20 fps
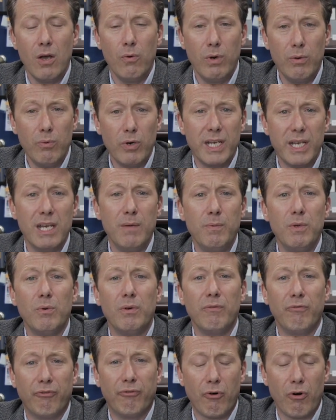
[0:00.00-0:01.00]
We will keep
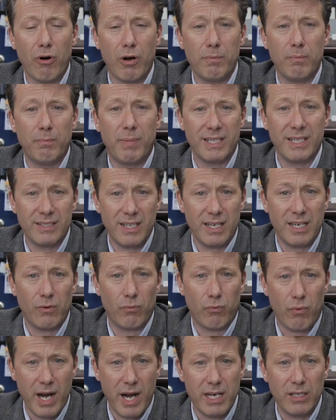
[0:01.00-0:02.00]
you informed by
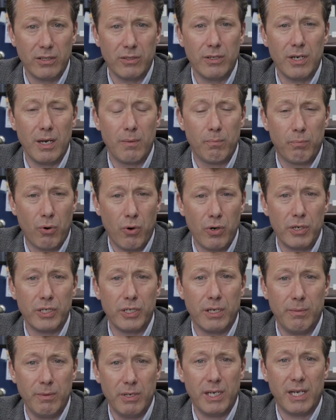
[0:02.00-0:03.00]
sending regular,
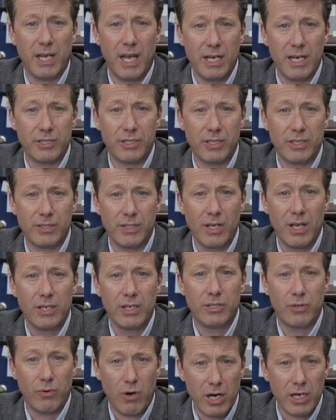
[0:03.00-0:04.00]
important communications
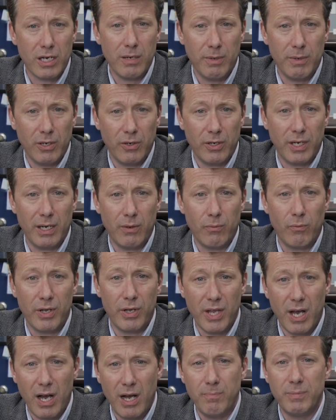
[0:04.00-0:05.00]
to our community
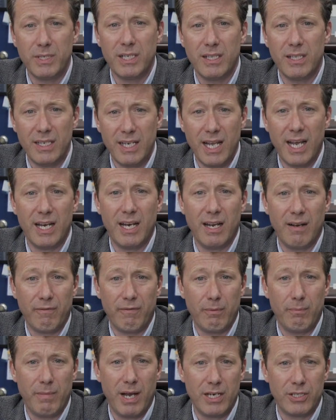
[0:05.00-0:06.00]
with up-to-the-date
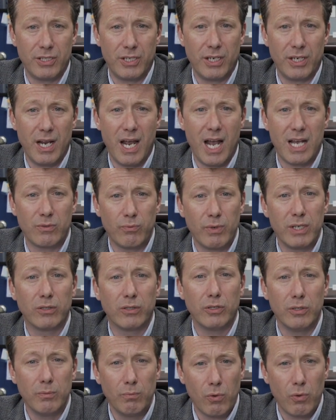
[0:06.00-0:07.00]
information as we
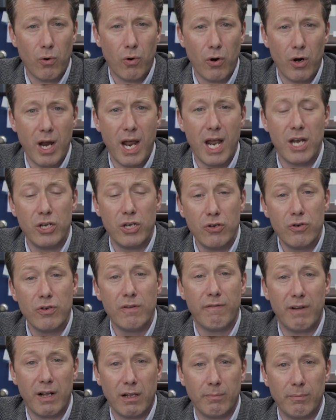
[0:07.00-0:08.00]
learn more and new
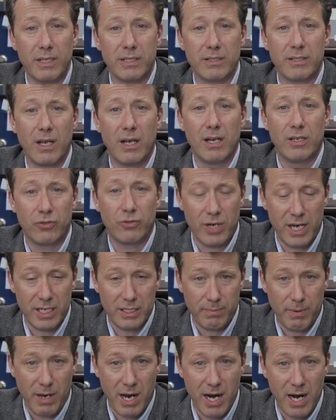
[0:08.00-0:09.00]
developments
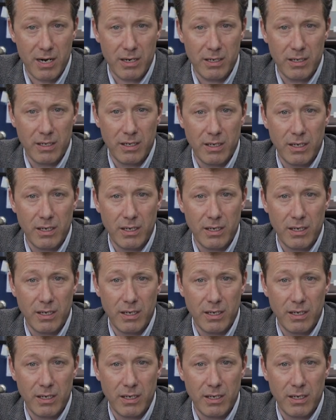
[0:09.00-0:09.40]
transpire.